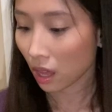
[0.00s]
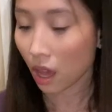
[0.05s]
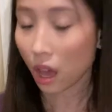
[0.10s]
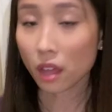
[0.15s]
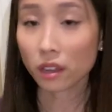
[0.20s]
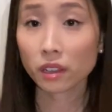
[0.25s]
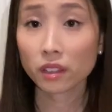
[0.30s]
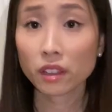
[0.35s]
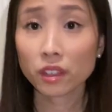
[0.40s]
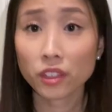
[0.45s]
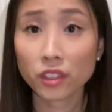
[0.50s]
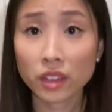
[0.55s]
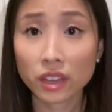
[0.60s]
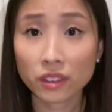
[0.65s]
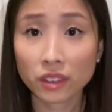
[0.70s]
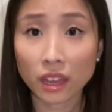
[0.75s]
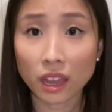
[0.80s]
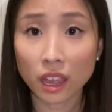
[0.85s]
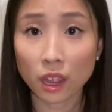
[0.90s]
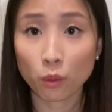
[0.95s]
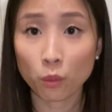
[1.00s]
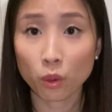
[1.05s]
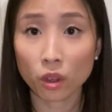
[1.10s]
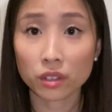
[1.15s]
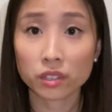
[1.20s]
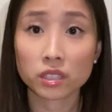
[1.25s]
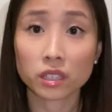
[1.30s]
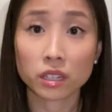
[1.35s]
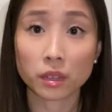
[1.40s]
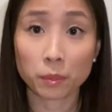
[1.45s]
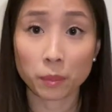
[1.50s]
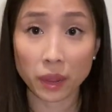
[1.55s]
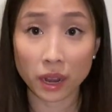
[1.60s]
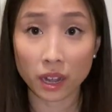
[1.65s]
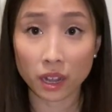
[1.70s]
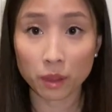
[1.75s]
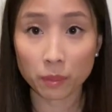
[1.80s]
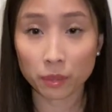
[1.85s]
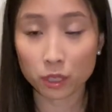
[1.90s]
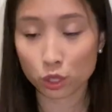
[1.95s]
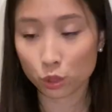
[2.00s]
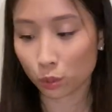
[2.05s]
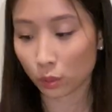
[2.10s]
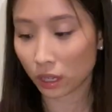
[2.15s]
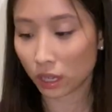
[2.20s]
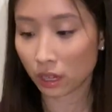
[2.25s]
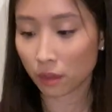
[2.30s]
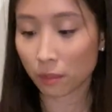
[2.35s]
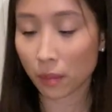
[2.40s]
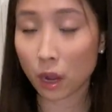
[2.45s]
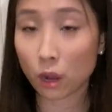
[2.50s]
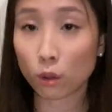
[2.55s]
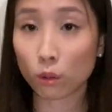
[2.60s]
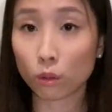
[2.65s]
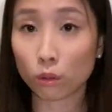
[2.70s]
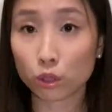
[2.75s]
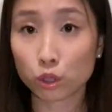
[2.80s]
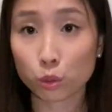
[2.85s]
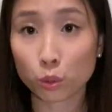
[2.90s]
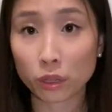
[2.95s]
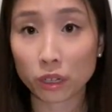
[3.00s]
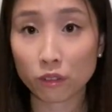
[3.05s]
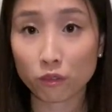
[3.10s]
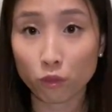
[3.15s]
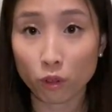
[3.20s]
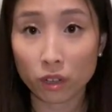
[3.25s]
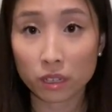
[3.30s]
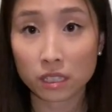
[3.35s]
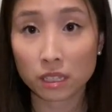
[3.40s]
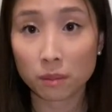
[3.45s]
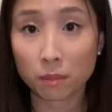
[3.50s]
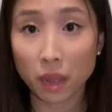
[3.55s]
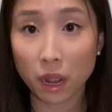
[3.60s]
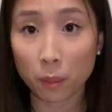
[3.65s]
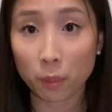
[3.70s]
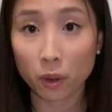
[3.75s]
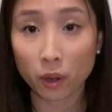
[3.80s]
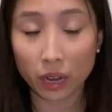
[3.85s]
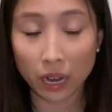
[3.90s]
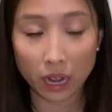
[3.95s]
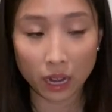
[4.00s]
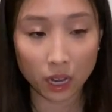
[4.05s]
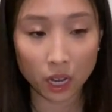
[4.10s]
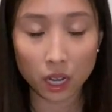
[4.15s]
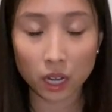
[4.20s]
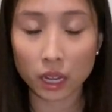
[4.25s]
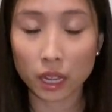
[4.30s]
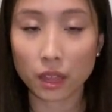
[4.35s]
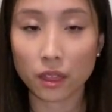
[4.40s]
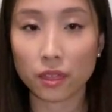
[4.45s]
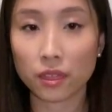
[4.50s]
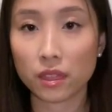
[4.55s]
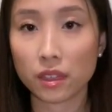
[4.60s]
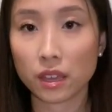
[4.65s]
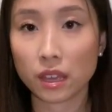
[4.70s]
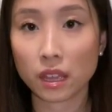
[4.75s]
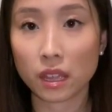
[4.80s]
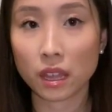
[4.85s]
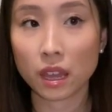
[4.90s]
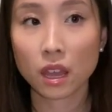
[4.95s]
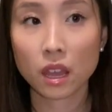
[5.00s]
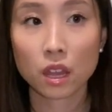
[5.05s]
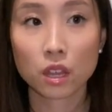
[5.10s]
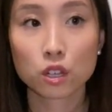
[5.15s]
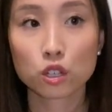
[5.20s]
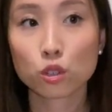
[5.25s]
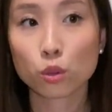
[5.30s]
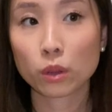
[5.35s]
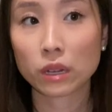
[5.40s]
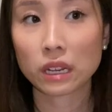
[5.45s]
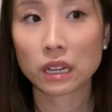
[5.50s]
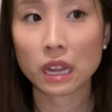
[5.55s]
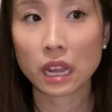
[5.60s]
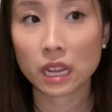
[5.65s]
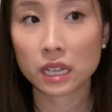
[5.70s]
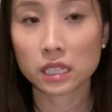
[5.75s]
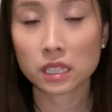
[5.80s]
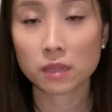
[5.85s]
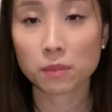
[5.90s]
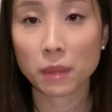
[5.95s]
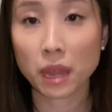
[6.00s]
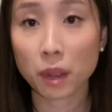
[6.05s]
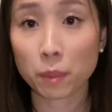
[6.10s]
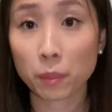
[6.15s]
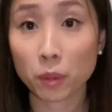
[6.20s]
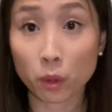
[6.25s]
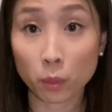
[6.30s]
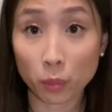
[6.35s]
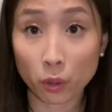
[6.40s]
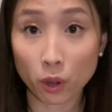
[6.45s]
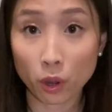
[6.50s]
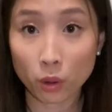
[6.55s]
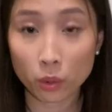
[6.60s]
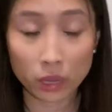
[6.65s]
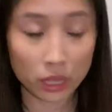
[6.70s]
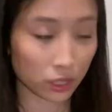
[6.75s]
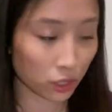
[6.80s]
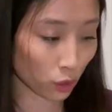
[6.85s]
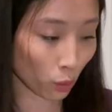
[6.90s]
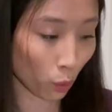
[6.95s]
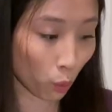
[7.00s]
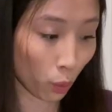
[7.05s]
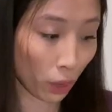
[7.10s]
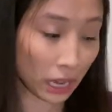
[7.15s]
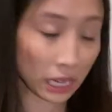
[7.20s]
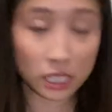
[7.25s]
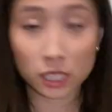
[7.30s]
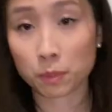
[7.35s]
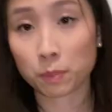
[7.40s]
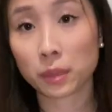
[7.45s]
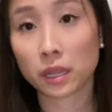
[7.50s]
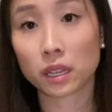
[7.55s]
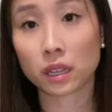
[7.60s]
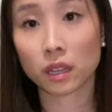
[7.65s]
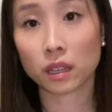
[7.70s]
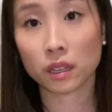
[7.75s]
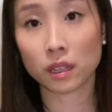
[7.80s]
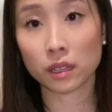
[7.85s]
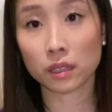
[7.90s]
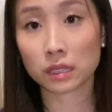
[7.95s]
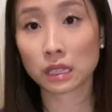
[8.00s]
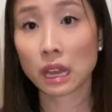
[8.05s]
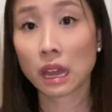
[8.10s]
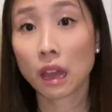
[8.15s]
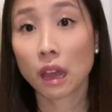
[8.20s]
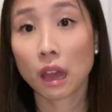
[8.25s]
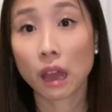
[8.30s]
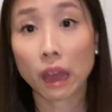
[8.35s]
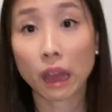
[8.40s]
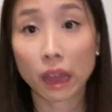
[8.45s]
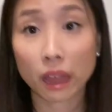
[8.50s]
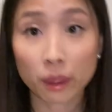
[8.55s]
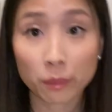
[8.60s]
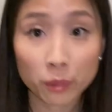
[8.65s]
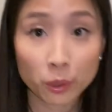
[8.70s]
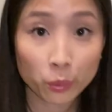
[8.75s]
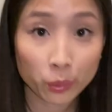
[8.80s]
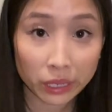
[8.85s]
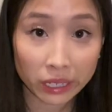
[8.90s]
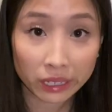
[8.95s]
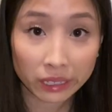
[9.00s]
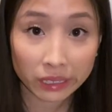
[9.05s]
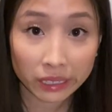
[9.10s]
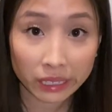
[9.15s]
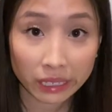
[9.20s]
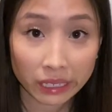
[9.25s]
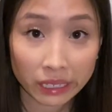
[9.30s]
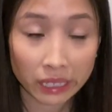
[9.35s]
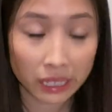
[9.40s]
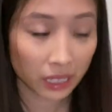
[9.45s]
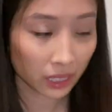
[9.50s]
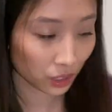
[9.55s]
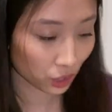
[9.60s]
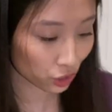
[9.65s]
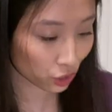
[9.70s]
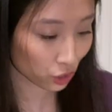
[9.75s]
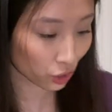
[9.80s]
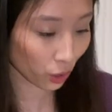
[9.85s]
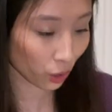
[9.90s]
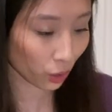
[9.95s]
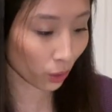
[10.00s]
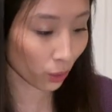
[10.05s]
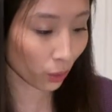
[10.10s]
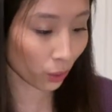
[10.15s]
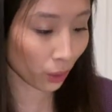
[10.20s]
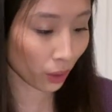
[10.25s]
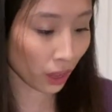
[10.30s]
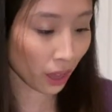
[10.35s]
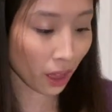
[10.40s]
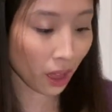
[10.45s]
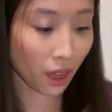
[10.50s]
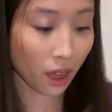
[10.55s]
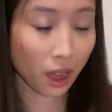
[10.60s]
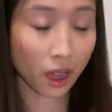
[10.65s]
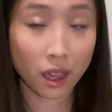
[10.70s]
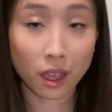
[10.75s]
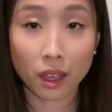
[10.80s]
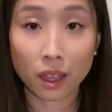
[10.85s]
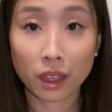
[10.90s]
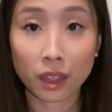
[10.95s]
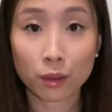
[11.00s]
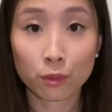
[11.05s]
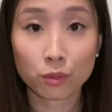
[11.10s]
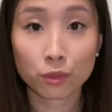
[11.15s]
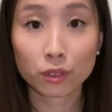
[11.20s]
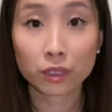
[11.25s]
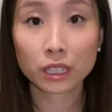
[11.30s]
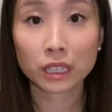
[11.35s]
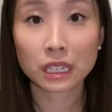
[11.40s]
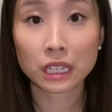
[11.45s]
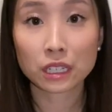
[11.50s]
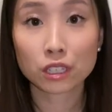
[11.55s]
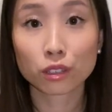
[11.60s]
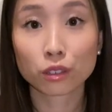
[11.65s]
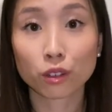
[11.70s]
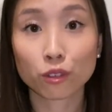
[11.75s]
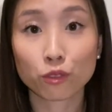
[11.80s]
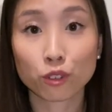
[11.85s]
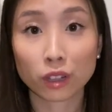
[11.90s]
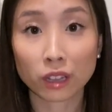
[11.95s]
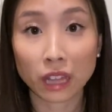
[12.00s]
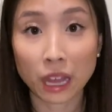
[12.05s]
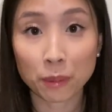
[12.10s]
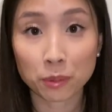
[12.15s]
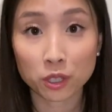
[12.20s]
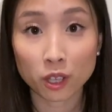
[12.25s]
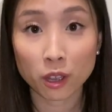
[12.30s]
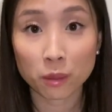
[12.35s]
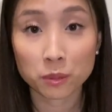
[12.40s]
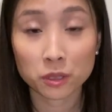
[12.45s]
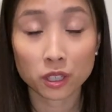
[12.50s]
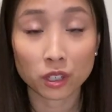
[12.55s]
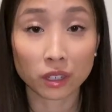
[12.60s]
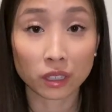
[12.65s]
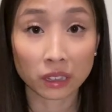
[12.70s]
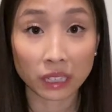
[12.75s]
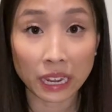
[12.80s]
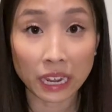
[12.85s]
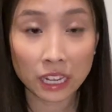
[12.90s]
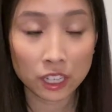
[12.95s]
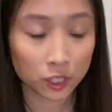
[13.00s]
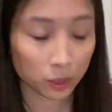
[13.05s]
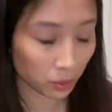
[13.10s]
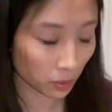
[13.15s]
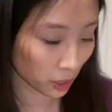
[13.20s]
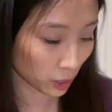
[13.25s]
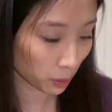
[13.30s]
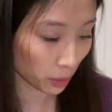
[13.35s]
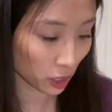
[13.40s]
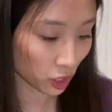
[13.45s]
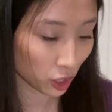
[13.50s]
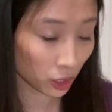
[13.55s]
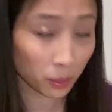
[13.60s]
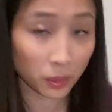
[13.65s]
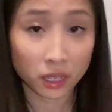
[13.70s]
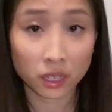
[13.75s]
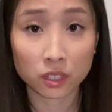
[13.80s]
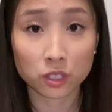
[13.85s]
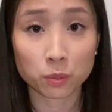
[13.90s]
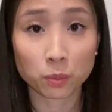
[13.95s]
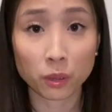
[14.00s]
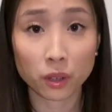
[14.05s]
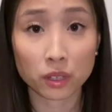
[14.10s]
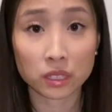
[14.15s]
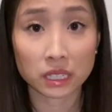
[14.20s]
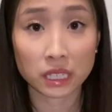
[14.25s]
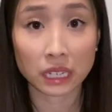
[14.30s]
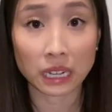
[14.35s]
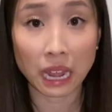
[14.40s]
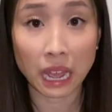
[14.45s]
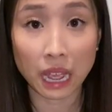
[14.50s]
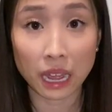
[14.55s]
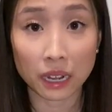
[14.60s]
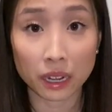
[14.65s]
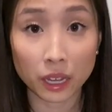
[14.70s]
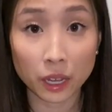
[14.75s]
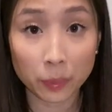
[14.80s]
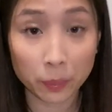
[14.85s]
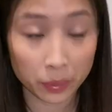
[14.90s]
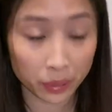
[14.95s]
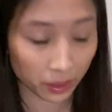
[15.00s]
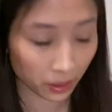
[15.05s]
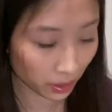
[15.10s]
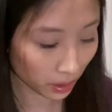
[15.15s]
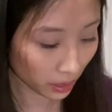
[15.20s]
Another thing that I want to compare between my old 2014 MacBook Air and the 2019 MacBook Pro is the weight, because I'm a weakling, and so I really need to look for laptops that are light, especially because books can add up